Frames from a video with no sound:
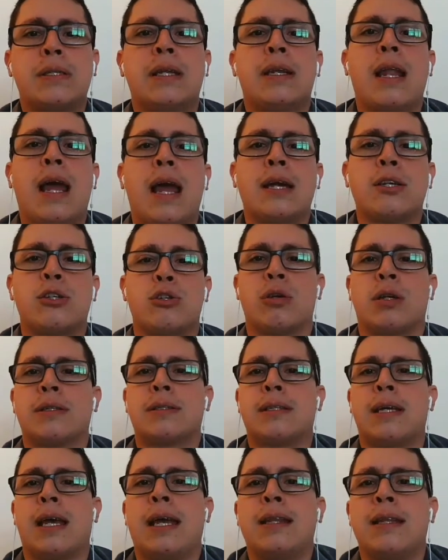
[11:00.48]
a national
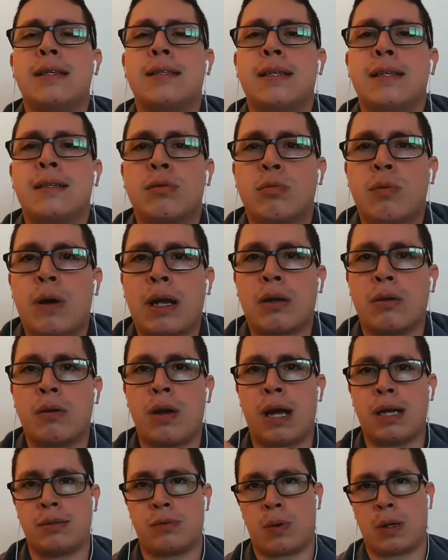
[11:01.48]
tendency to
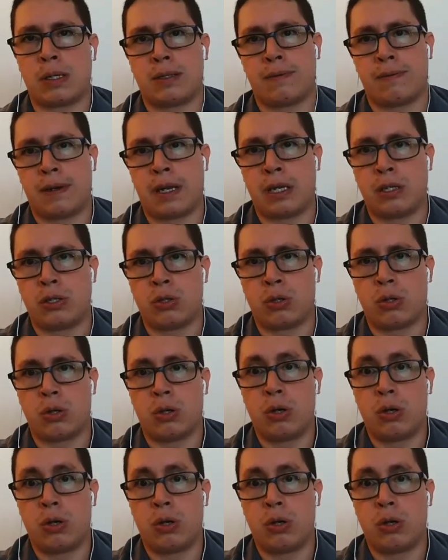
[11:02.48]
recognize rights of nature.